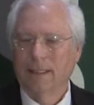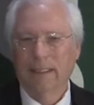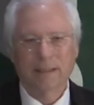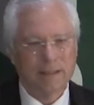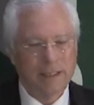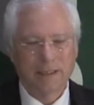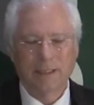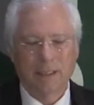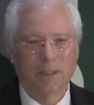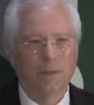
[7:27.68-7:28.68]
is
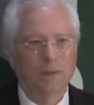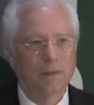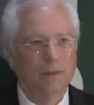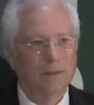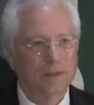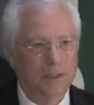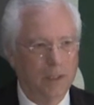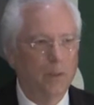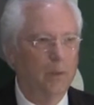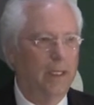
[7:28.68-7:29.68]
just so
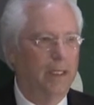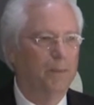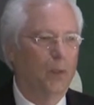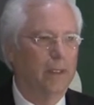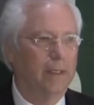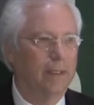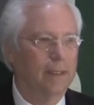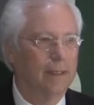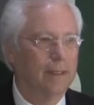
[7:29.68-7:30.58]
important.